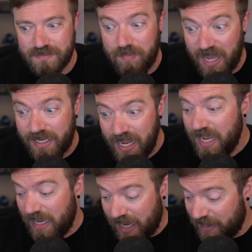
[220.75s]
But
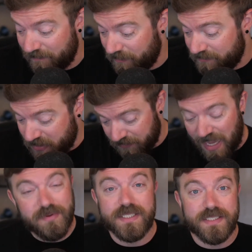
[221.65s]
so
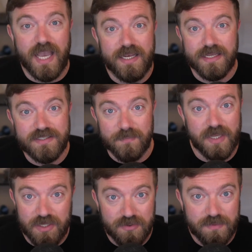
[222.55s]
that was exciting.
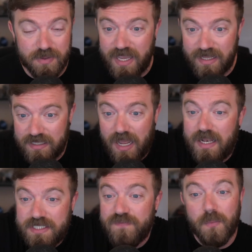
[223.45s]
Something new to play,
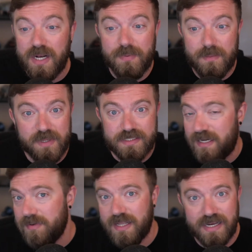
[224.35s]
a different way to play Beat
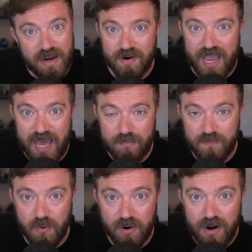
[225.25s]
Saber that I never had
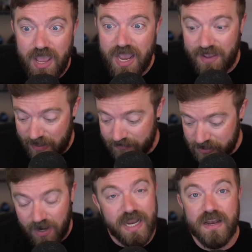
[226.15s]
before. And that was
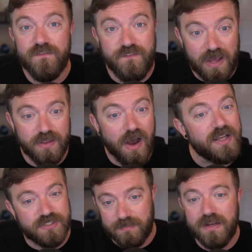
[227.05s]
great. And it felt
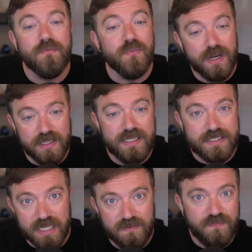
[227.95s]
awesome. It really
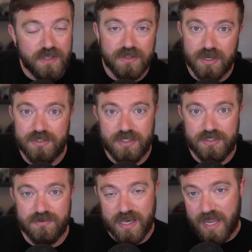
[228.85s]
did feel good to
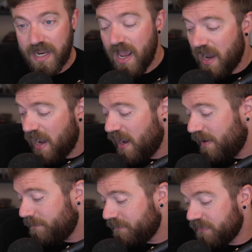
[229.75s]
do that.
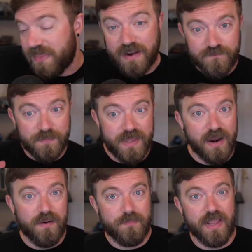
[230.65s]
Then from
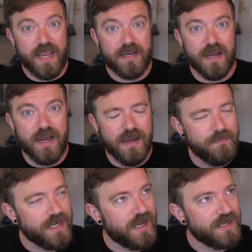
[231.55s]
there, I played, oh
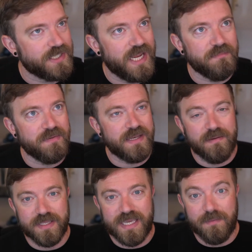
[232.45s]
my gosh, I can't remember the
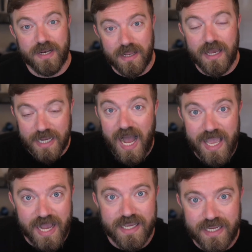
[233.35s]
name of the game, but a
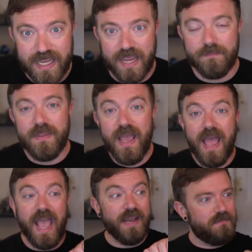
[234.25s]
kayaking game.
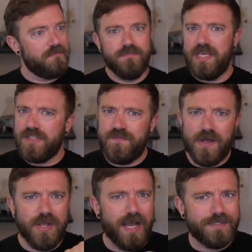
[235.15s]
And this
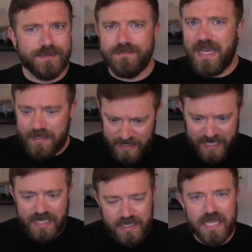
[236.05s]
felt awesome. It
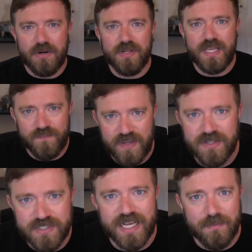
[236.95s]
literally
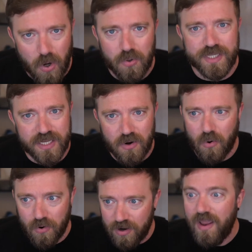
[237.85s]
feels like I'm holding an
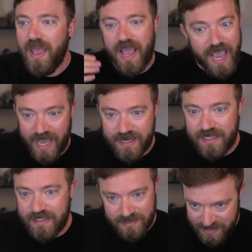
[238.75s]
oar. And
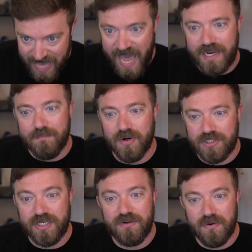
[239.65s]
that
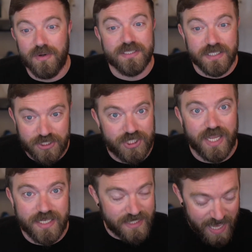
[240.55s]
immersion was legit.